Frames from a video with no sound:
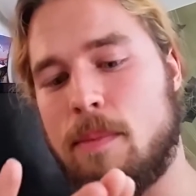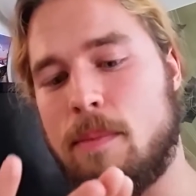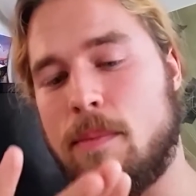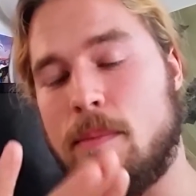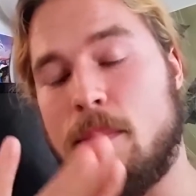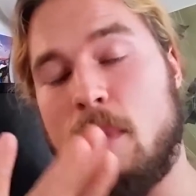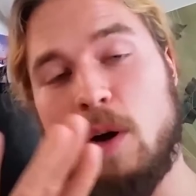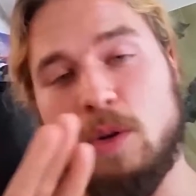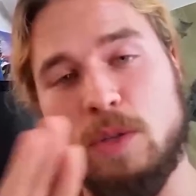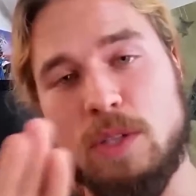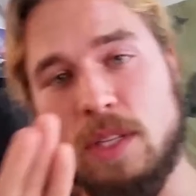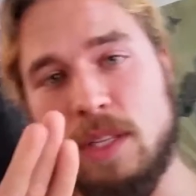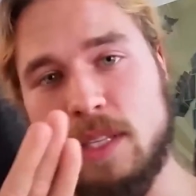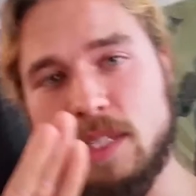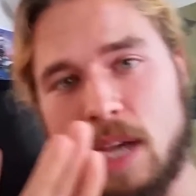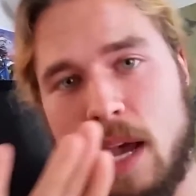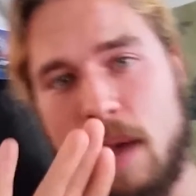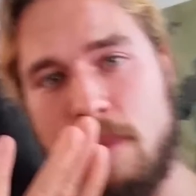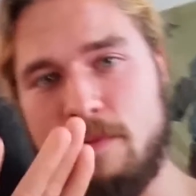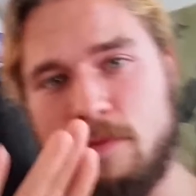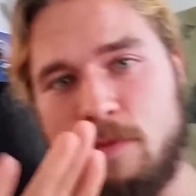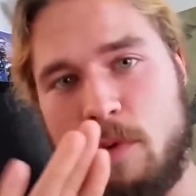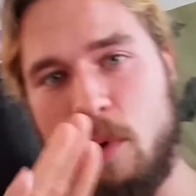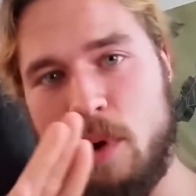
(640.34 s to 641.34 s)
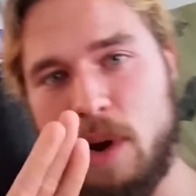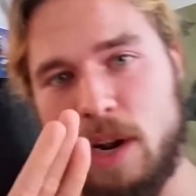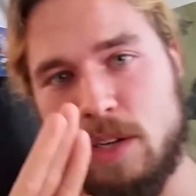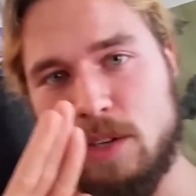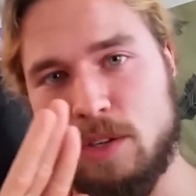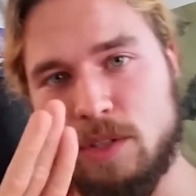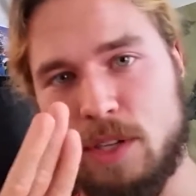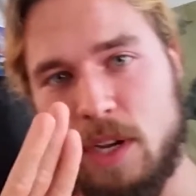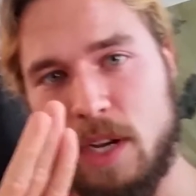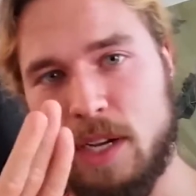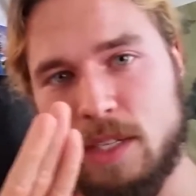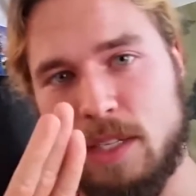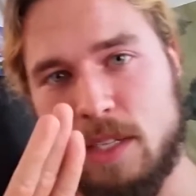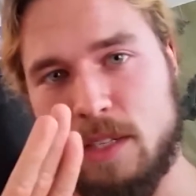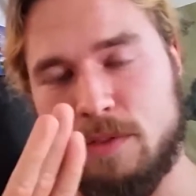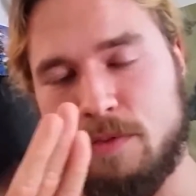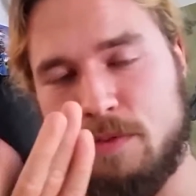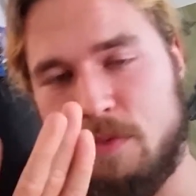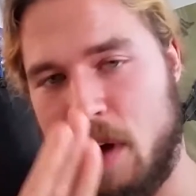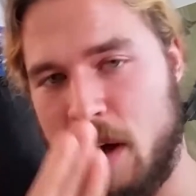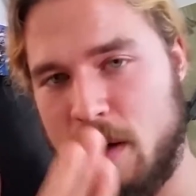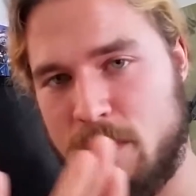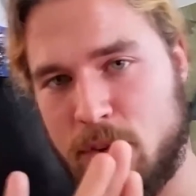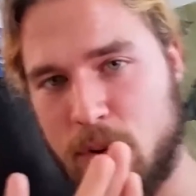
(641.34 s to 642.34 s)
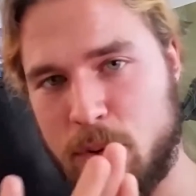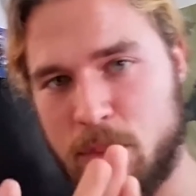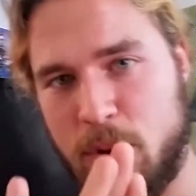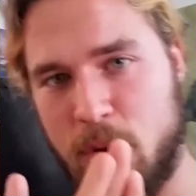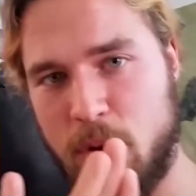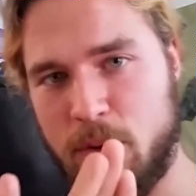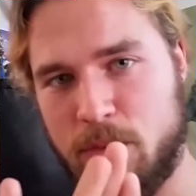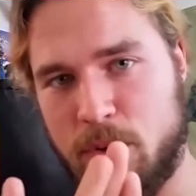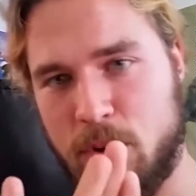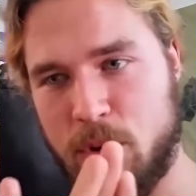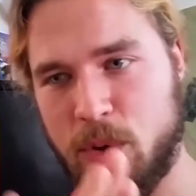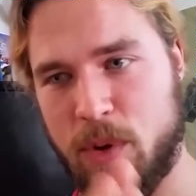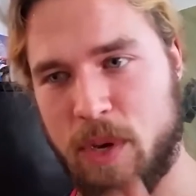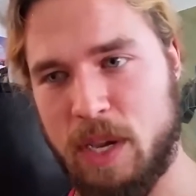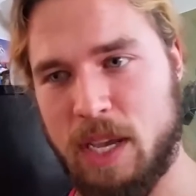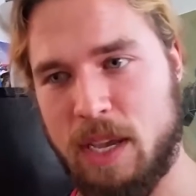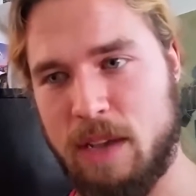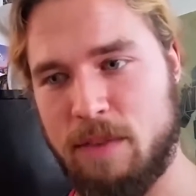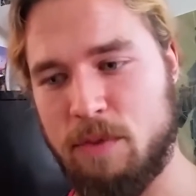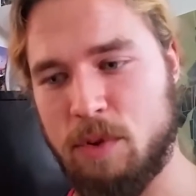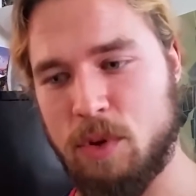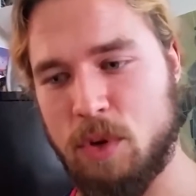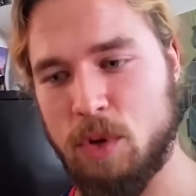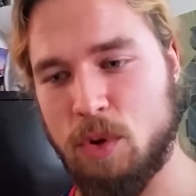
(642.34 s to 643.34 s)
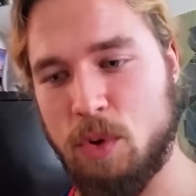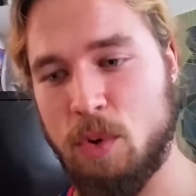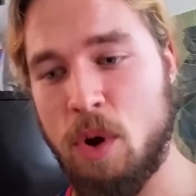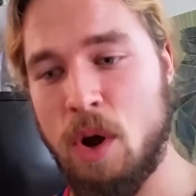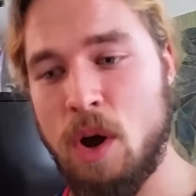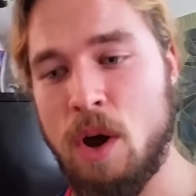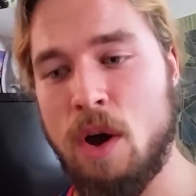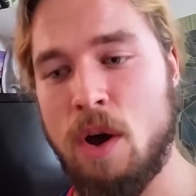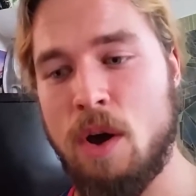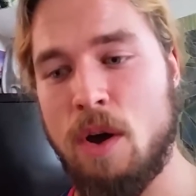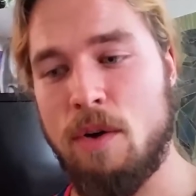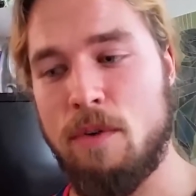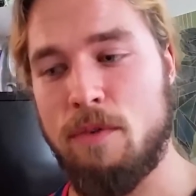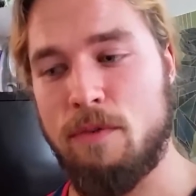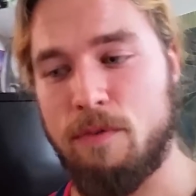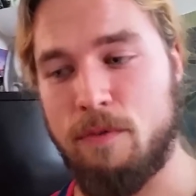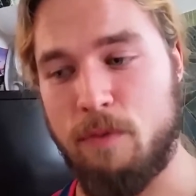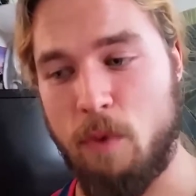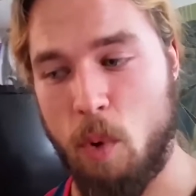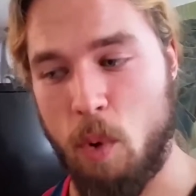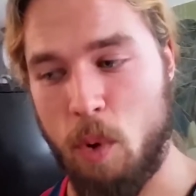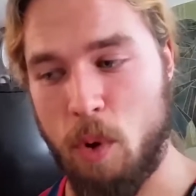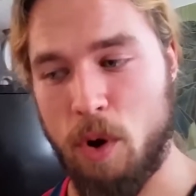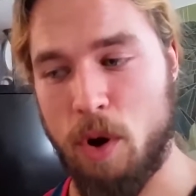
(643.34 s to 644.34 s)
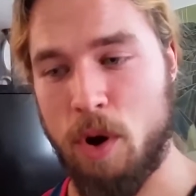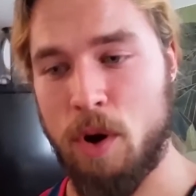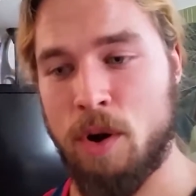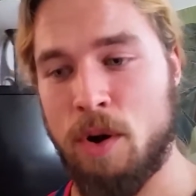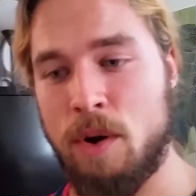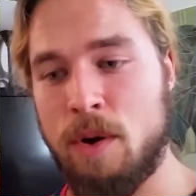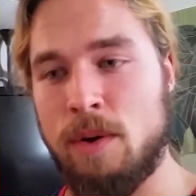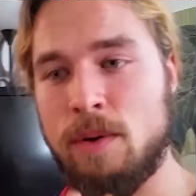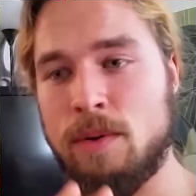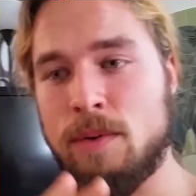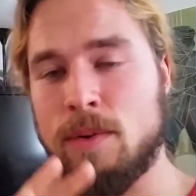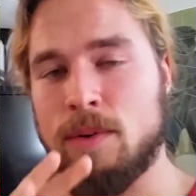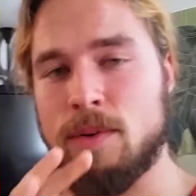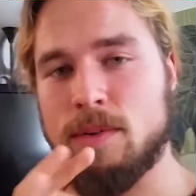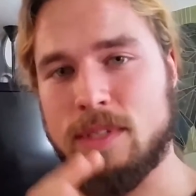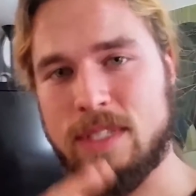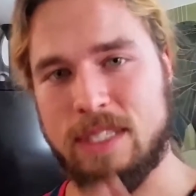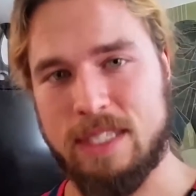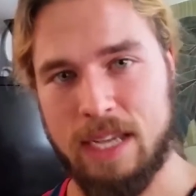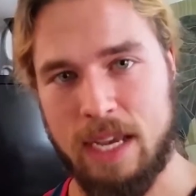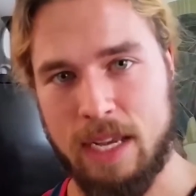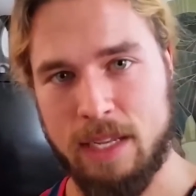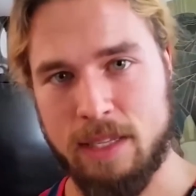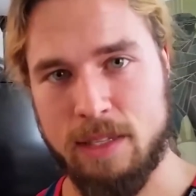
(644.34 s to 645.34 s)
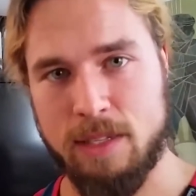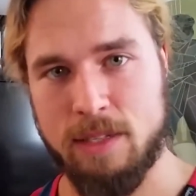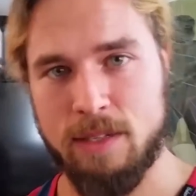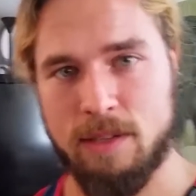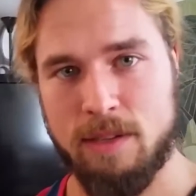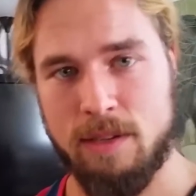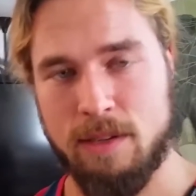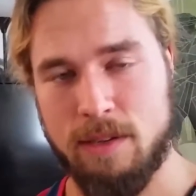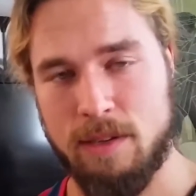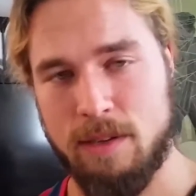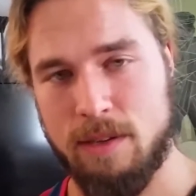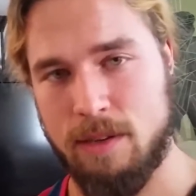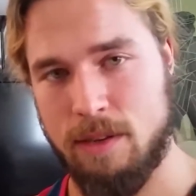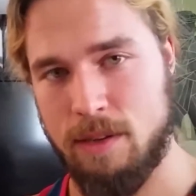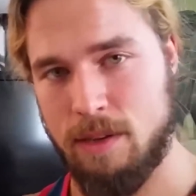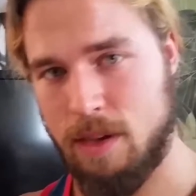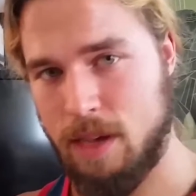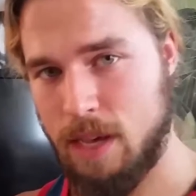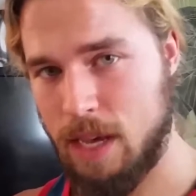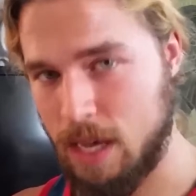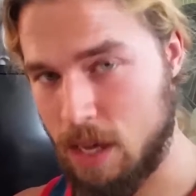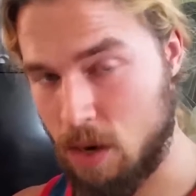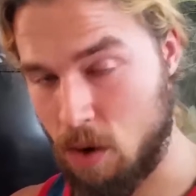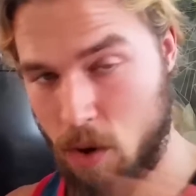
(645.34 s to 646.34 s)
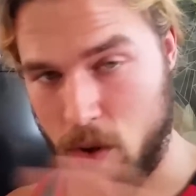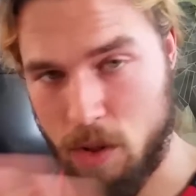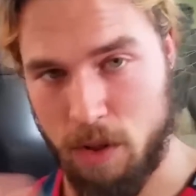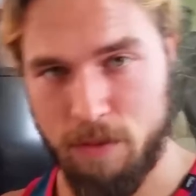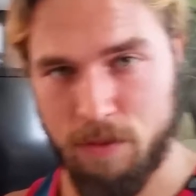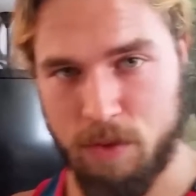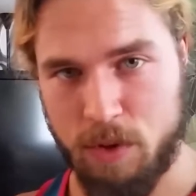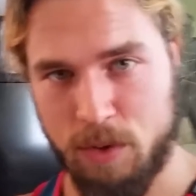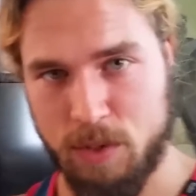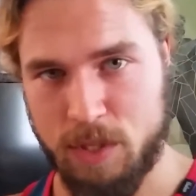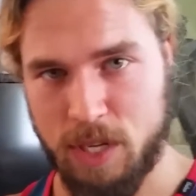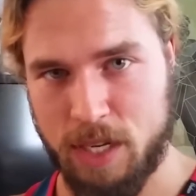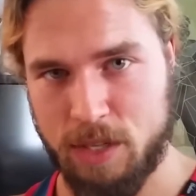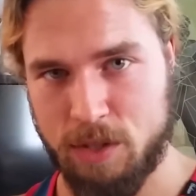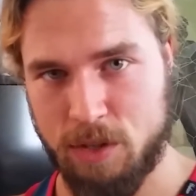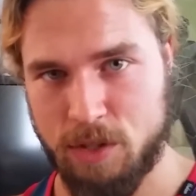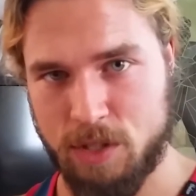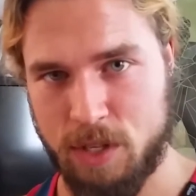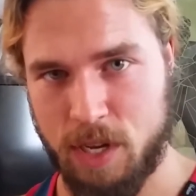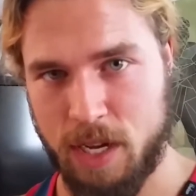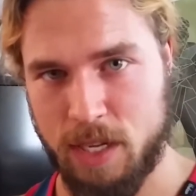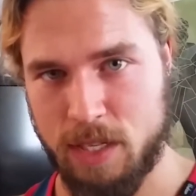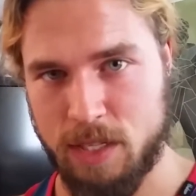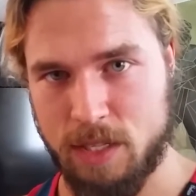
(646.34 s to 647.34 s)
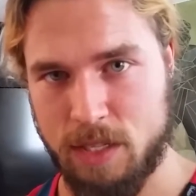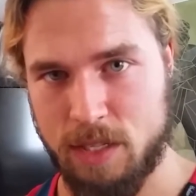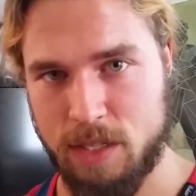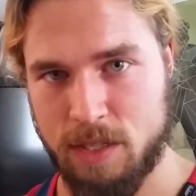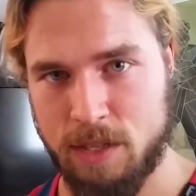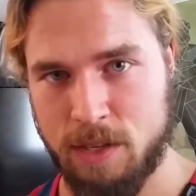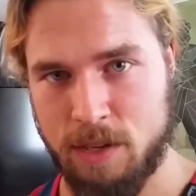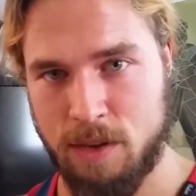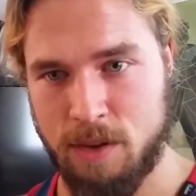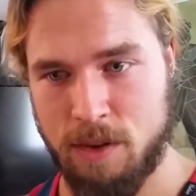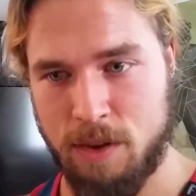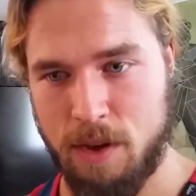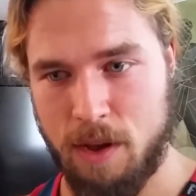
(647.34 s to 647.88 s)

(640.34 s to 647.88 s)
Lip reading: Most of the time 4 exercises. 5 could be overdoing it if you do 4 sets in all of those exercises.